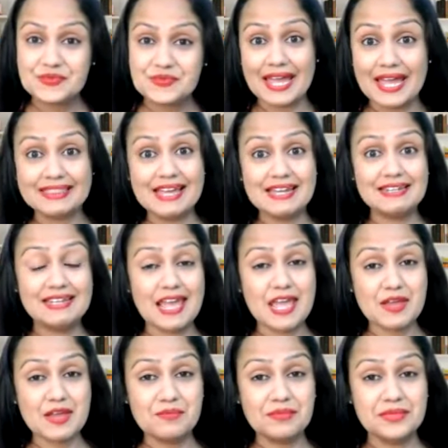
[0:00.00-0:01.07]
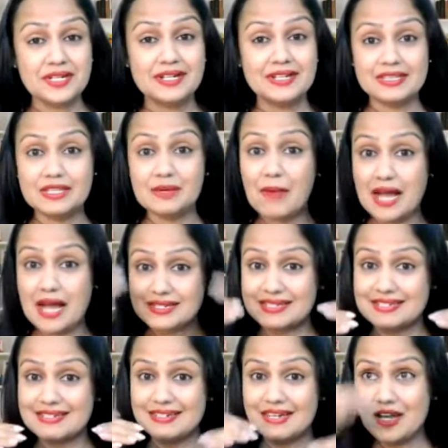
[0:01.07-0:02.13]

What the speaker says: And then came the mask,